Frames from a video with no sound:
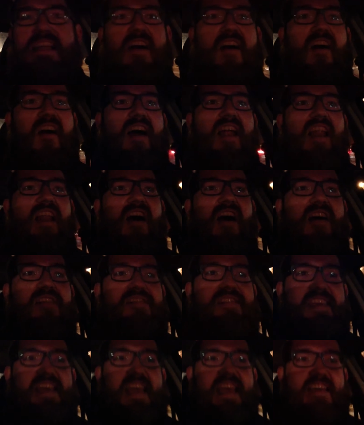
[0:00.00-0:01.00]
I love
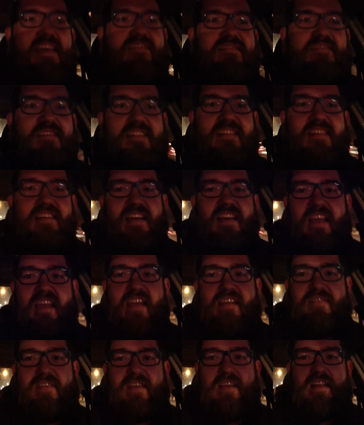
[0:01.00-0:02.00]
you,
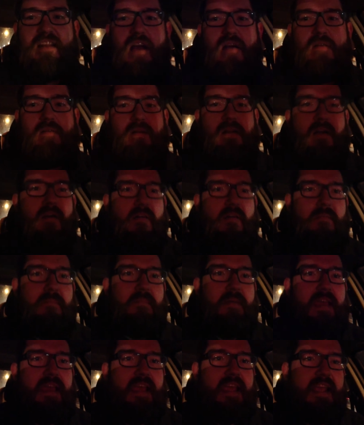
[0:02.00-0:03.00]
if you know what I
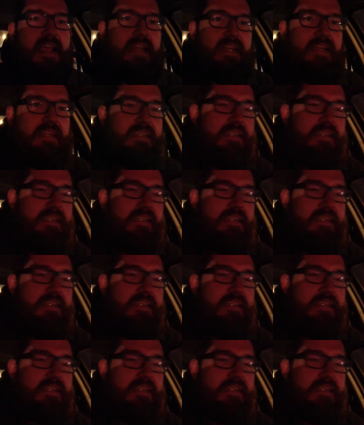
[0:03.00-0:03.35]
mean.